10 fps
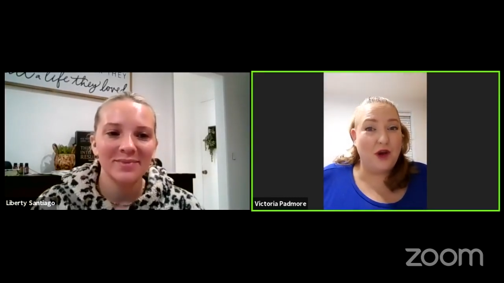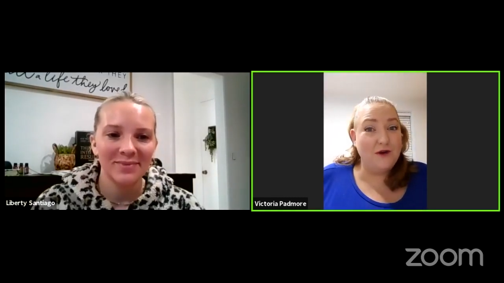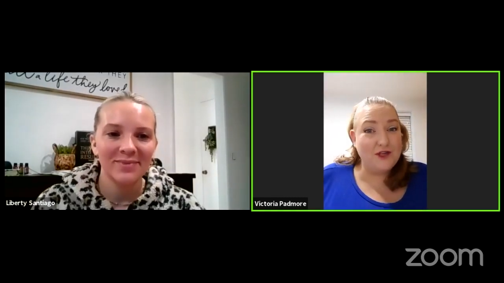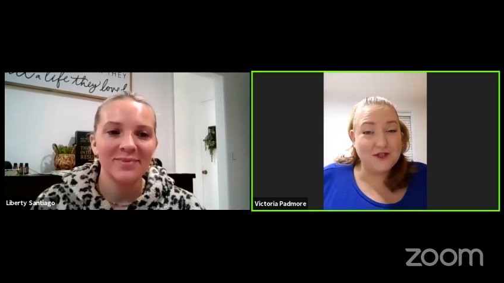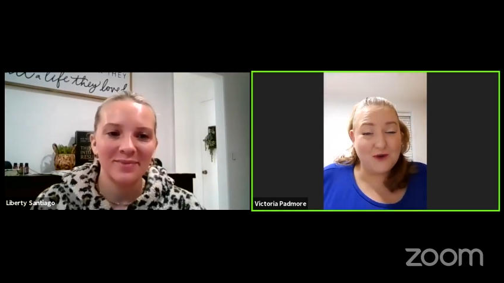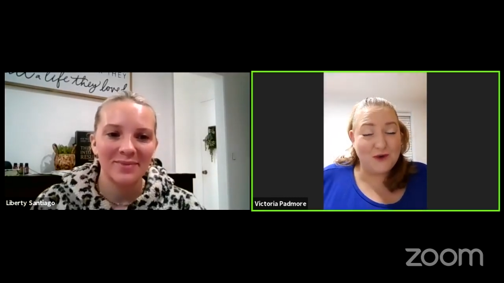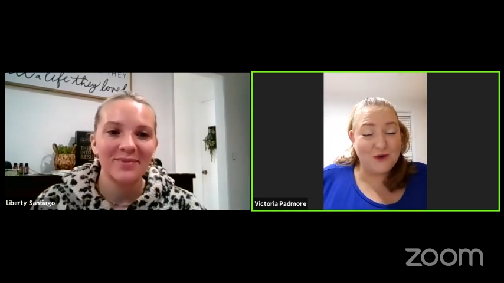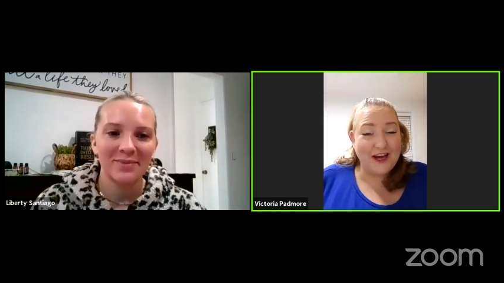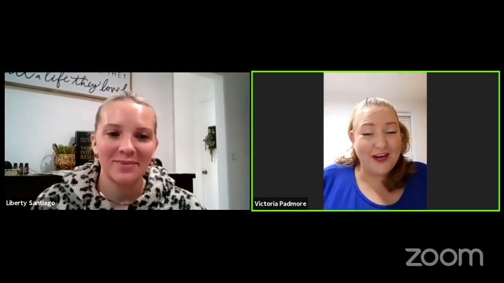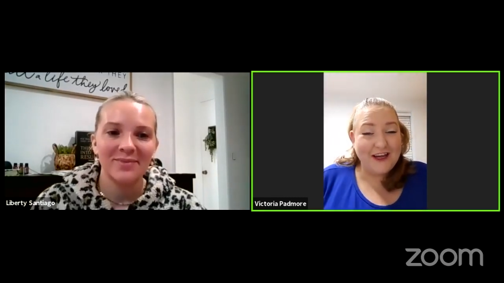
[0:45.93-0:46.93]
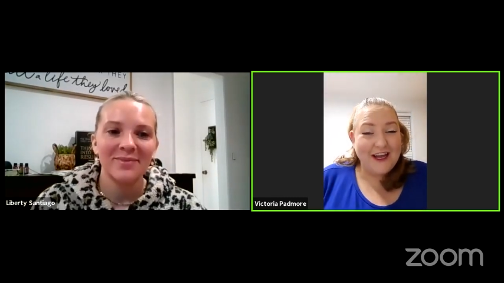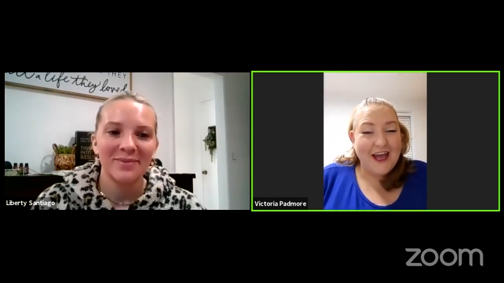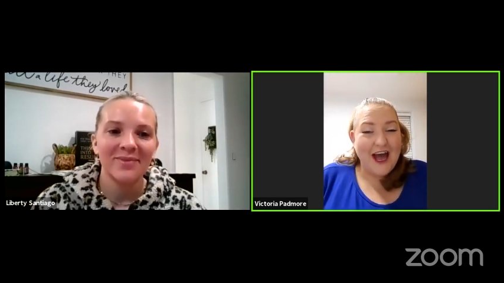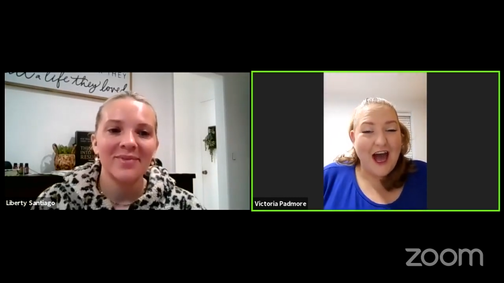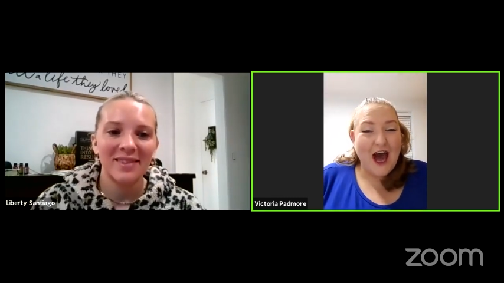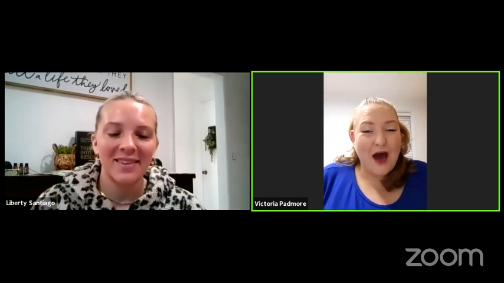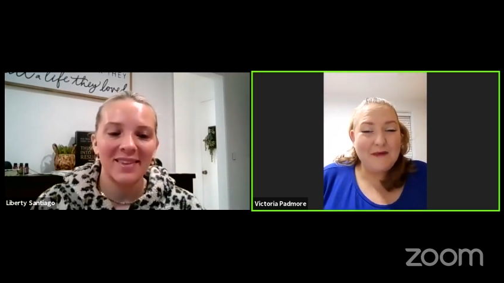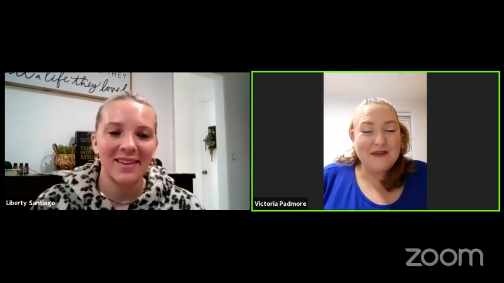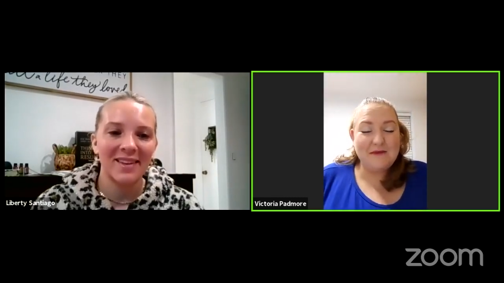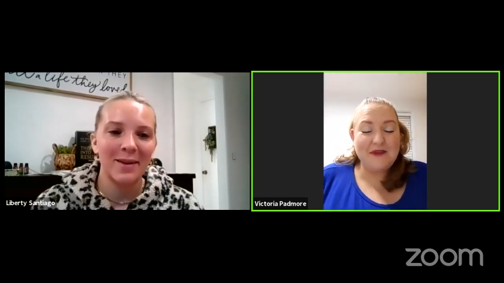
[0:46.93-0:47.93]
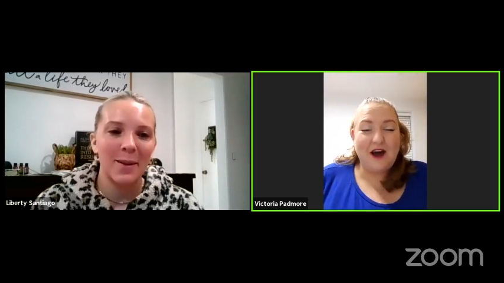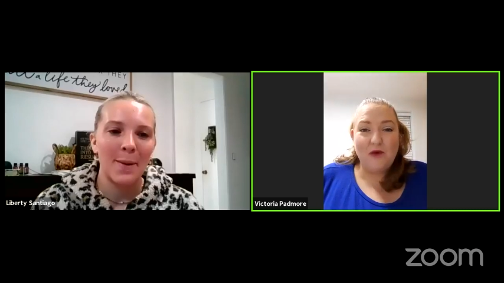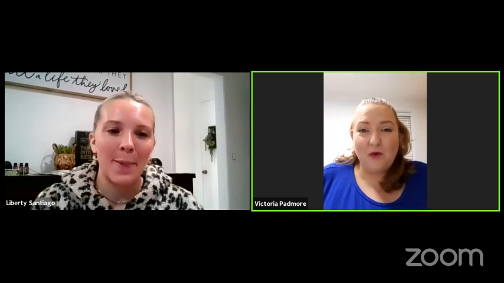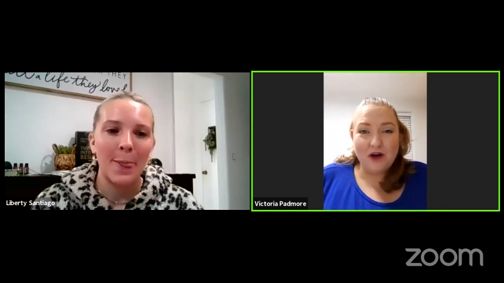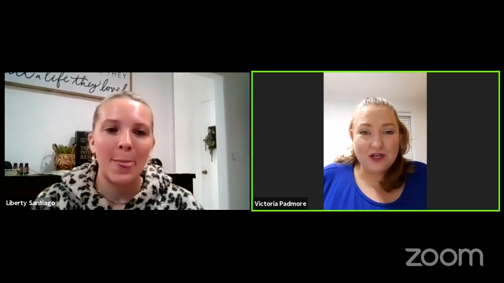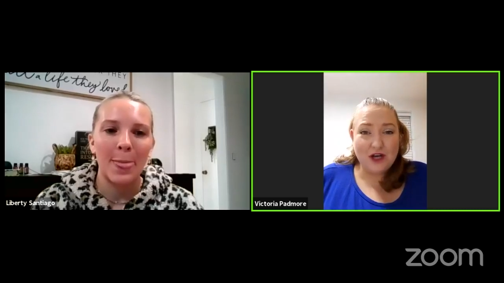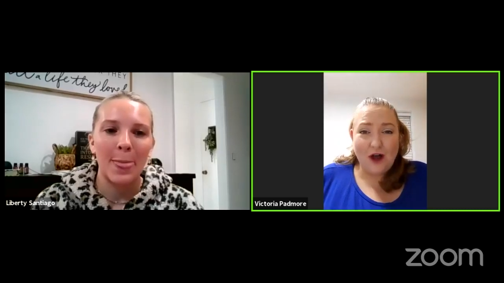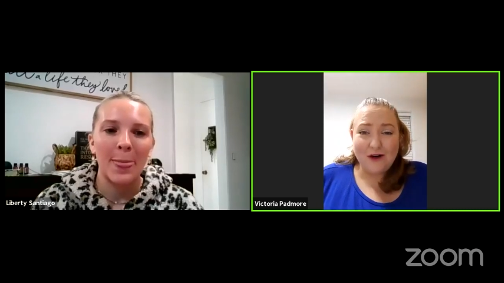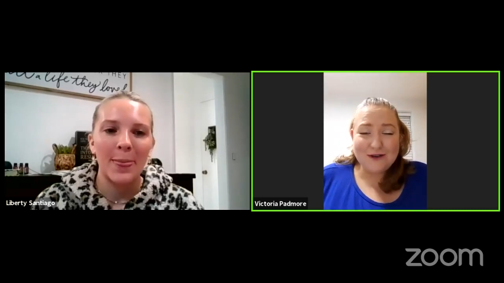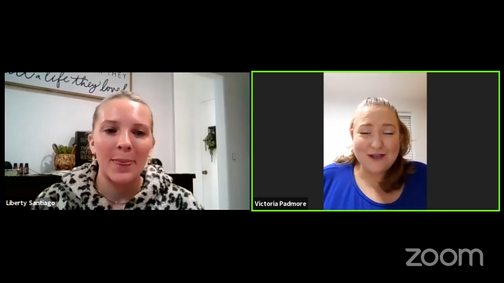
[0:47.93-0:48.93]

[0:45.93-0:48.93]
Speaker 1: coach's corner. Um, it's something that I watch a lot,